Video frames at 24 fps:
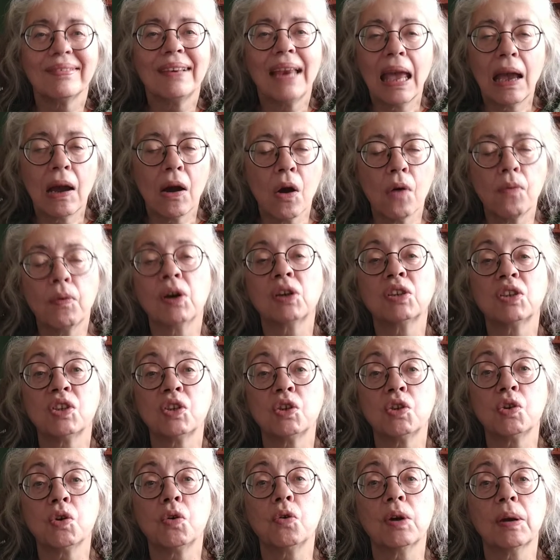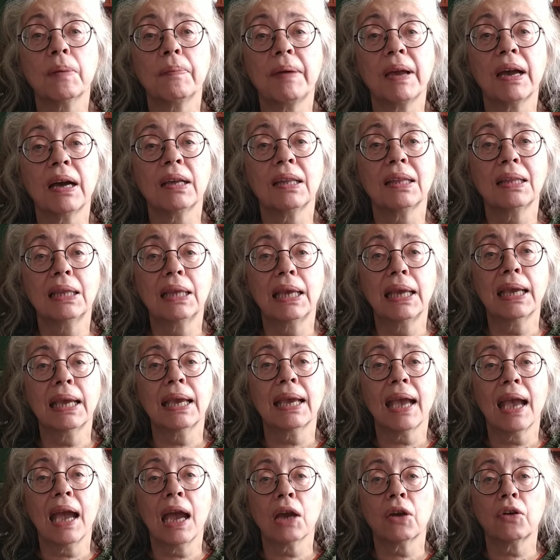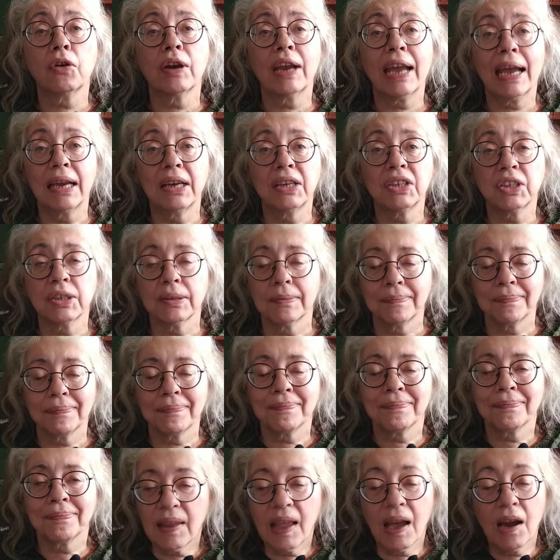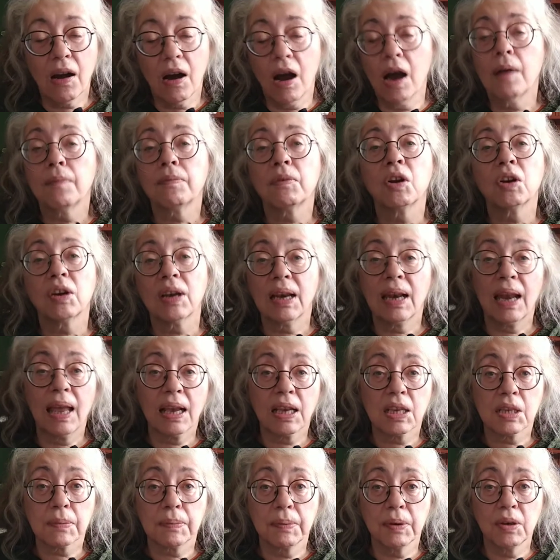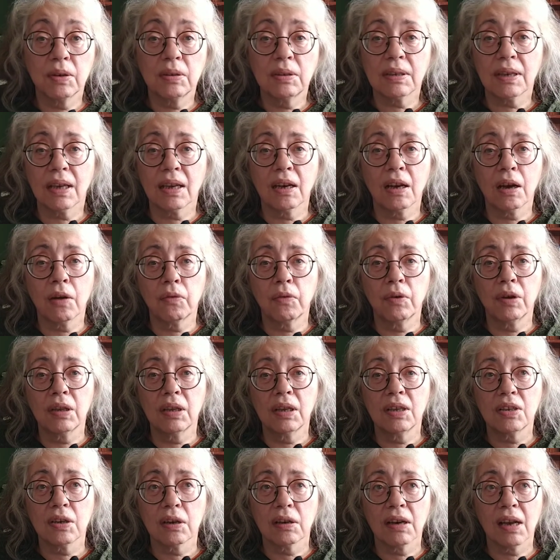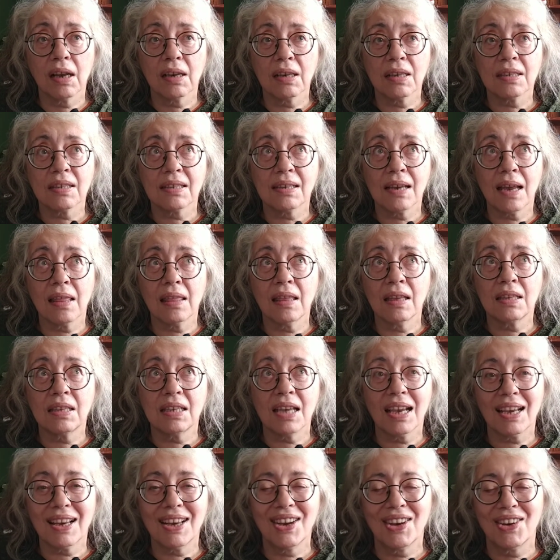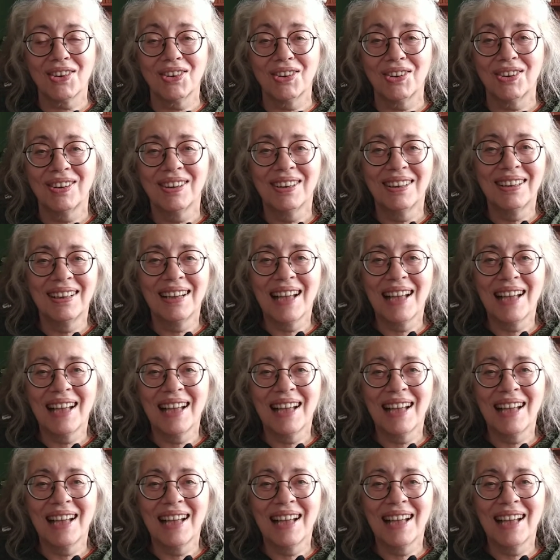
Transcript: Now I want to talk about link aggregation. Now I'm not an expert and I really don't understand the technical